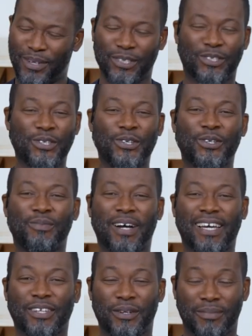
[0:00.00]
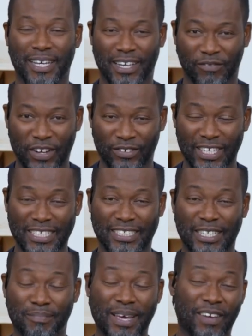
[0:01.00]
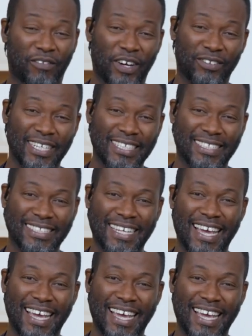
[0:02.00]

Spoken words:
Brought to you by the Rebecca Foundation, the Merck Foundation,